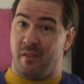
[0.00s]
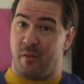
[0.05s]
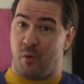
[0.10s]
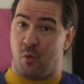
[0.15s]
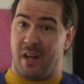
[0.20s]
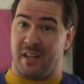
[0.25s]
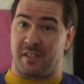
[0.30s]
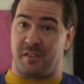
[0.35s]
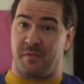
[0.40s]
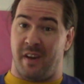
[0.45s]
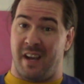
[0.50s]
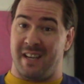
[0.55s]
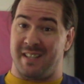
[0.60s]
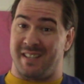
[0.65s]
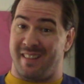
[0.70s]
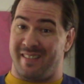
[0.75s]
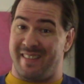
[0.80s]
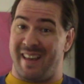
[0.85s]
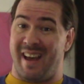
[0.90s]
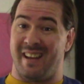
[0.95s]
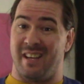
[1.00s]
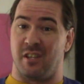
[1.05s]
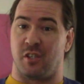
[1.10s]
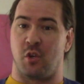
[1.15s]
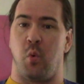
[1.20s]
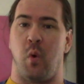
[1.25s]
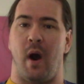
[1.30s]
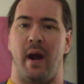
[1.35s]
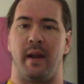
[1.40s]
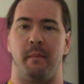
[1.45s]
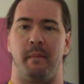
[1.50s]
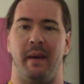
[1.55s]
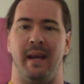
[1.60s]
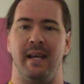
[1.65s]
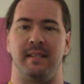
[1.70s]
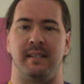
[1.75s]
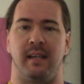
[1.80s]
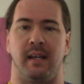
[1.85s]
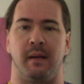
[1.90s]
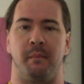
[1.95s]
let's face it, that is quite
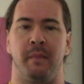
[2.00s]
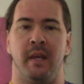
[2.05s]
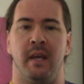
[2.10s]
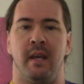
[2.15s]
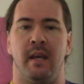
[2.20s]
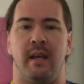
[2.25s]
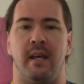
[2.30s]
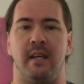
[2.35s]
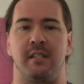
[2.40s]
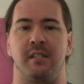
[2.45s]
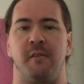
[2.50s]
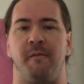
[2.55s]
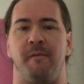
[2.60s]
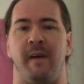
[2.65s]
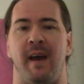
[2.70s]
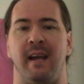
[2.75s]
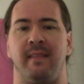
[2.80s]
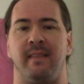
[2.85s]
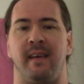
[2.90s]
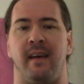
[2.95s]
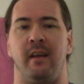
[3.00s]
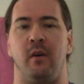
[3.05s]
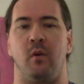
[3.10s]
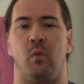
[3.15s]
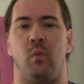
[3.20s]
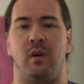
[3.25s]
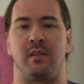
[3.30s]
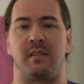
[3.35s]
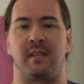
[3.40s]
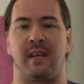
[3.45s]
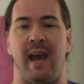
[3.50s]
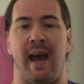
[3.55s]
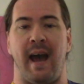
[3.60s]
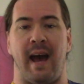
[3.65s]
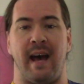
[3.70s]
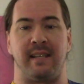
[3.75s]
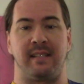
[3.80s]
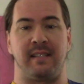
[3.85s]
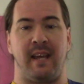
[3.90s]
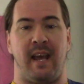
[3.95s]
amazing. It's the fact that it was
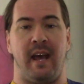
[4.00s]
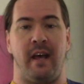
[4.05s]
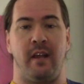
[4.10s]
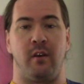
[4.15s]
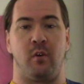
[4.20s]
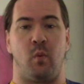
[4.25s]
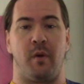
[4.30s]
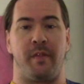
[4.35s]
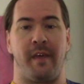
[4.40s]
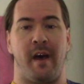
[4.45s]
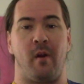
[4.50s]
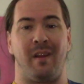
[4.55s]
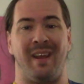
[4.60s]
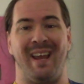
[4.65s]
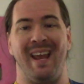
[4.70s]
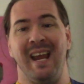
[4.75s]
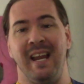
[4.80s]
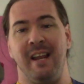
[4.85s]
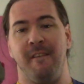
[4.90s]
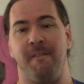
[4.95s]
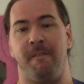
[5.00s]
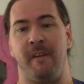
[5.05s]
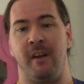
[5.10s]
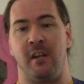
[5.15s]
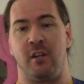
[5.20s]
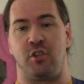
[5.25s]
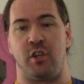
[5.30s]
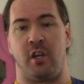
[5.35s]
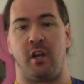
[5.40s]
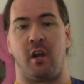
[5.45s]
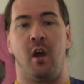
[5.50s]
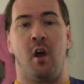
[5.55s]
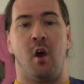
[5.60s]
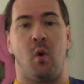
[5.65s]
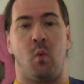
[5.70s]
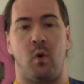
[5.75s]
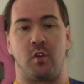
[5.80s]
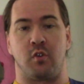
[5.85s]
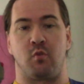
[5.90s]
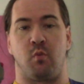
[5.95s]
cast and, without any finishing,
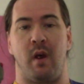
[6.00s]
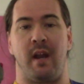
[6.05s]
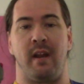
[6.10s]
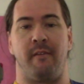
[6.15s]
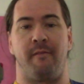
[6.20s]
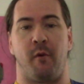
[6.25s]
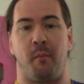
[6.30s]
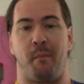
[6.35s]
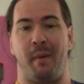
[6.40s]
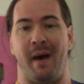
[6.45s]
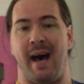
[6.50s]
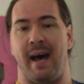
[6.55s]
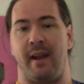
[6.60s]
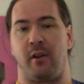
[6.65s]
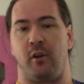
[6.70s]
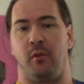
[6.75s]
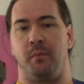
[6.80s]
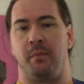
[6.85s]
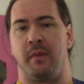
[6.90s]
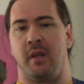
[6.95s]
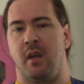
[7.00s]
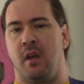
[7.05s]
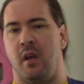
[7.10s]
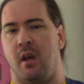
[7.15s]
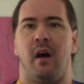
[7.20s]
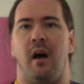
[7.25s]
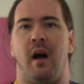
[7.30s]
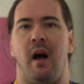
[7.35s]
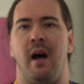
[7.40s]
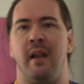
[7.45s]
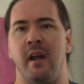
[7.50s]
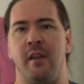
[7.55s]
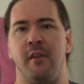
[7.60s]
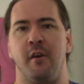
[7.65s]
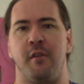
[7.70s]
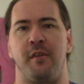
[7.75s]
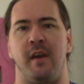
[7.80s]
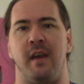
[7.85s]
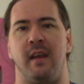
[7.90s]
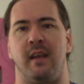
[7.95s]
was ready for battle.
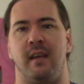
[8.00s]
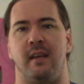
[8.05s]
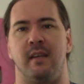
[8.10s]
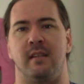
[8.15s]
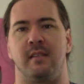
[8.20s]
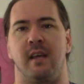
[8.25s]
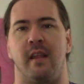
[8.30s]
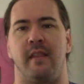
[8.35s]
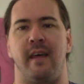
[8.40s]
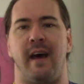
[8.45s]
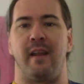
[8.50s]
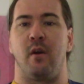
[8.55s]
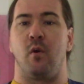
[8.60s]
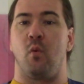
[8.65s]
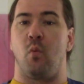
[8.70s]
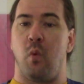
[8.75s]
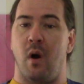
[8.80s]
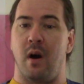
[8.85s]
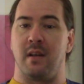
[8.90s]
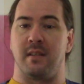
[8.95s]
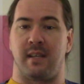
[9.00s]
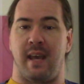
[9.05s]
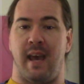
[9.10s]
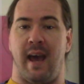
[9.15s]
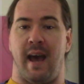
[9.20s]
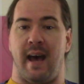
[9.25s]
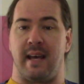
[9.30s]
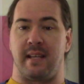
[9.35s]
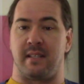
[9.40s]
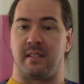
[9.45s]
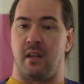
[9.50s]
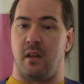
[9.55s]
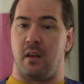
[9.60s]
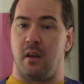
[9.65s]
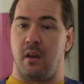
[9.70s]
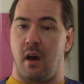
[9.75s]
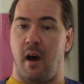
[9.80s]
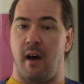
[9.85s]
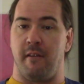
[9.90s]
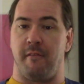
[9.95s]
Another thing is that it was cast,
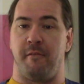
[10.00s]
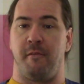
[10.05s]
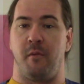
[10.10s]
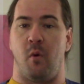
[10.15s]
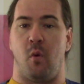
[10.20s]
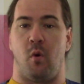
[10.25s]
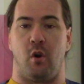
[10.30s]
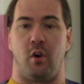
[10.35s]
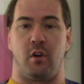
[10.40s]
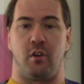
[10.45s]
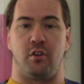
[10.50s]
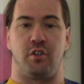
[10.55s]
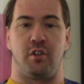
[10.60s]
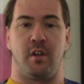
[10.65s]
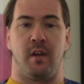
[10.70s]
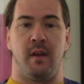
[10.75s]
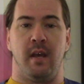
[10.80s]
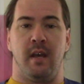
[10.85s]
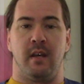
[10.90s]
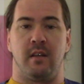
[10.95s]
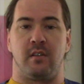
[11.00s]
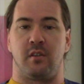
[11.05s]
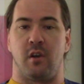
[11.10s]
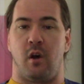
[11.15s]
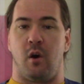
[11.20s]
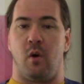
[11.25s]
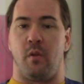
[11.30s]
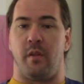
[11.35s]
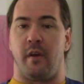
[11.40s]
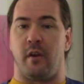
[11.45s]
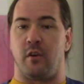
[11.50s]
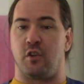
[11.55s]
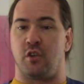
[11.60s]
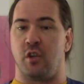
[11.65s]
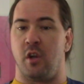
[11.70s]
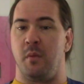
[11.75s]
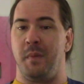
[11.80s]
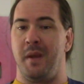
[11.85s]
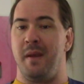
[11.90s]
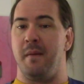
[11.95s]
not forged. So there
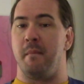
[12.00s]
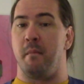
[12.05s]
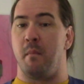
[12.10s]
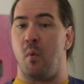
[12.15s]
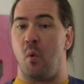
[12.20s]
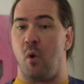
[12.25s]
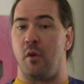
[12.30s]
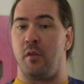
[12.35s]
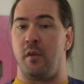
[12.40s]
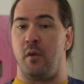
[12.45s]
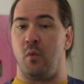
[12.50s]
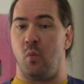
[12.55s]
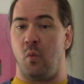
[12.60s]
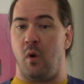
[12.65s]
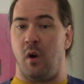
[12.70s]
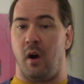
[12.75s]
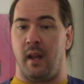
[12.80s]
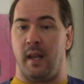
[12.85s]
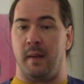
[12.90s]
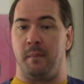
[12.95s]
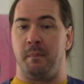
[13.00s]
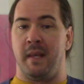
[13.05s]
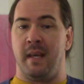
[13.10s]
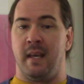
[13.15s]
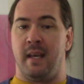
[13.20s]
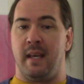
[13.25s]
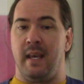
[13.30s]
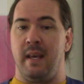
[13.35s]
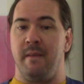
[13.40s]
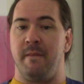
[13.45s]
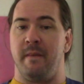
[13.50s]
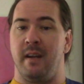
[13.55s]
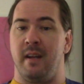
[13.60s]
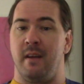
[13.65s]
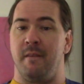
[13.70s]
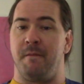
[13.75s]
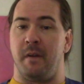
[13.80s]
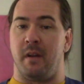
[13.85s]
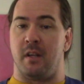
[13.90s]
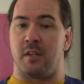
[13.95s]
should be more than one, even
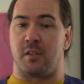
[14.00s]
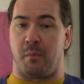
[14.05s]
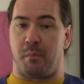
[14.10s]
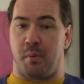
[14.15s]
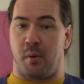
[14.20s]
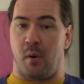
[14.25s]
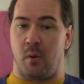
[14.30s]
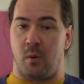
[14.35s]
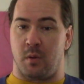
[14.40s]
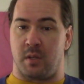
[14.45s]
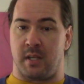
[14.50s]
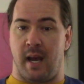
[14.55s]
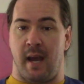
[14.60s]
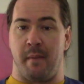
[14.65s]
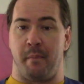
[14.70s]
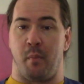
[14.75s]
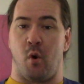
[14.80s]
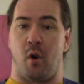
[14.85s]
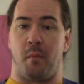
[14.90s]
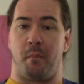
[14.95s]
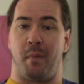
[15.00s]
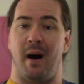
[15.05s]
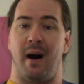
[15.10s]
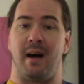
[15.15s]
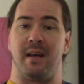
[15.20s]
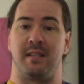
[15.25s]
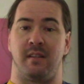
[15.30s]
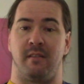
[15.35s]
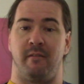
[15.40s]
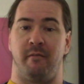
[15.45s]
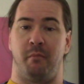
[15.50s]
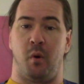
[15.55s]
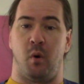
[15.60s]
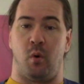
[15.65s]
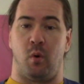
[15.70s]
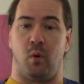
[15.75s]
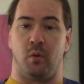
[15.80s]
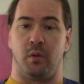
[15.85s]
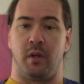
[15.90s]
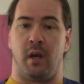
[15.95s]
if it is a prototype or a positive
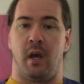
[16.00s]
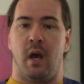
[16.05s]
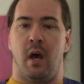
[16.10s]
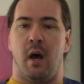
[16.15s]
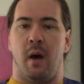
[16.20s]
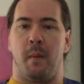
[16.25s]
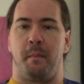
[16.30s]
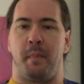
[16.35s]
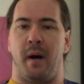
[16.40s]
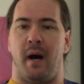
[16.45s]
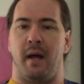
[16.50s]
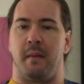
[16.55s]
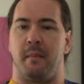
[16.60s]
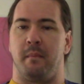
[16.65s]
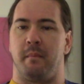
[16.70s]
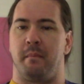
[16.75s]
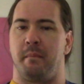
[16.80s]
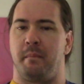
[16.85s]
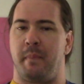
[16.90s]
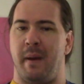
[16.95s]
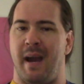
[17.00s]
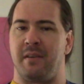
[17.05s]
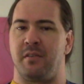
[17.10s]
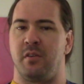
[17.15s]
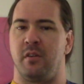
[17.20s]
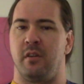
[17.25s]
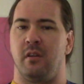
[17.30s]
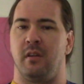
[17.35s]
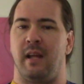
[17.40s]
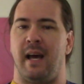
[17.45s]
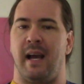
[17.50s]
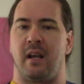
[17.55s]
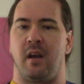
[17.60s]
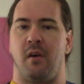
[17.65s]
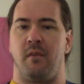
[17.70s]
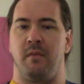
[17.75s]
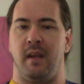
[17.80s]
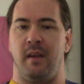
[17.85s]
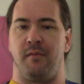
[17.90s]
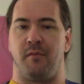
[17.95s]
mold. But back to the lack
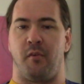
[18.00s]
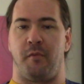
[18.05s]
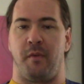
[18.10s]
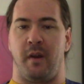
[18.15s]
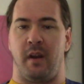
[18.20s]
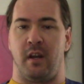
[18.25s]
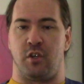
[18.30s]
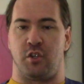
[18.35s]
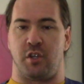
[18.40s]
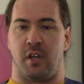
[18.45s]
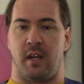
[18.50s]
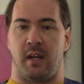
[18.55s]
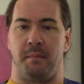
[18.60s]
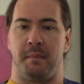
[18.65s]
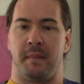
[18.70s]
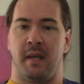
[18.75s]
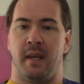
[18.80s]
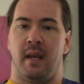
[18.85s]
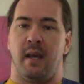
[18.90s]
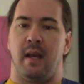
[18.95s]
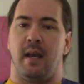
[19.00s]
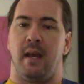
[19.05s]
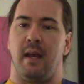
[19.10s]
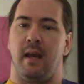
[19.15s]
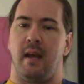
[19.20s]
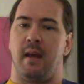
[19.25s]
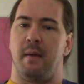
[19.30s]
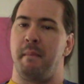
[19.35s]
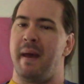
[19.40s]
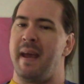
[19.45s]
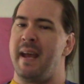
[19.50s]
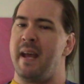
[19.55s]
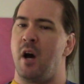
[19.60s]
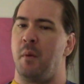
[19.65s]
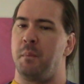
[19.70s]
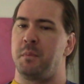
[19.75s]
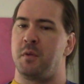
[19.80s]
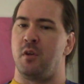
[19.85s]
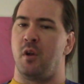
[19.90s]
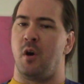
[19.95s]
of need for finishing. It may
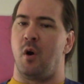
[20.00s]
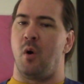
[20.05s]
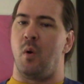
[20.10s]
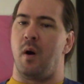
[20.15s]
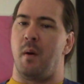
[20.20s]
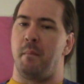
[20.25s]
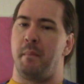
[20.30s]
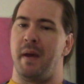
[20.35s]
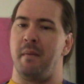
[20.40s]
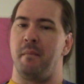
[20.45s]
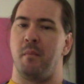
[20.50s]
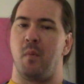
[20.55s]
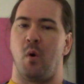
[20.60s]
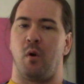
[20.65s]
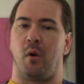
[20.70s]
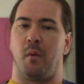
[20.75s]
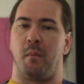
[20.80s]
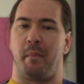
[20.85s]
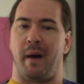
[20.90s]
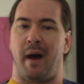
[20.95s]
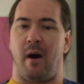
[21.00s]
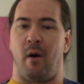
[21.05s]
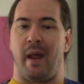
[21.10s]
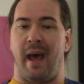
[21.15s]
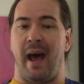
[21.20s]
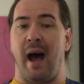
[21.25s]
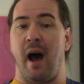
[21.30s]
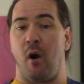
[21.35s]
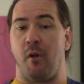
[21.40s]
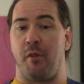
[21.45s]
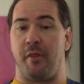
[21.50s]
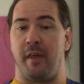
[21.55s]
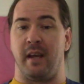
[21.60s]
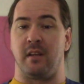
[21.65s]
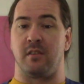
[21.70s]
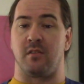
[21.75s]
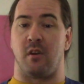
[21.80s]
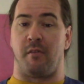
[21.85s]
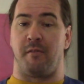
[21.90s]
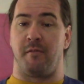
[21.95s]
help to know a bit more about how
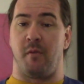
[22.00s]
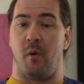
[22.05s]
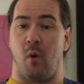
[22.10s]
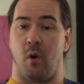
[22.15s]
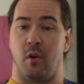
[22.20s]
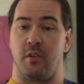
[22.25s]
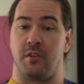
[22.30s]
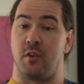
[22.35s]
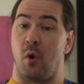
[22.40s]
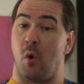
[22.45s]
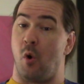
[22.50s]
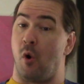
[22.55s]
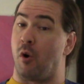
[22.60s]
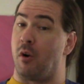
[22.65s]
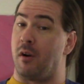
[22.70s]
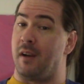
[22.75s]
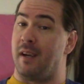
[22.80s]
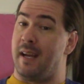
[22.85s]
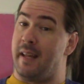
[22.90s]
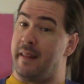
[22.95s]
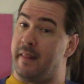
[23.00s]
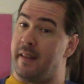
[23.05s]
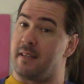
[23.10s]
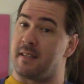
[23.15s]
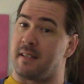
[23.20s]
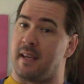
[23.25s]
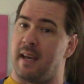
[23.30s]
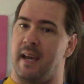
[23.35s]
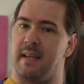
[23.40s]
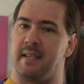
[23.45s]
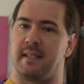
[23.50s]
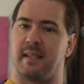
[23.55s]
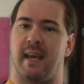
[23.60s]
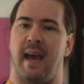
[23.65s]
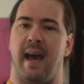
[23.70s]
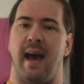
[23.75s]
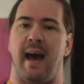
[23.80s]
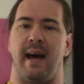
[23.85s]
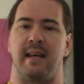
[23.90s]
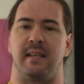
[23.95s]
things are forged, or in this case,
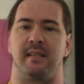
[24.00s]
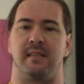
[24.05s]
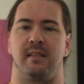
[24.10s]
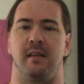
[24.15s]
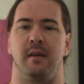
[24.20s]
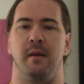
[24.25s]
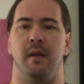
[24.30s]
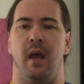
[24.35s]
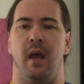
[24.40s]
cast.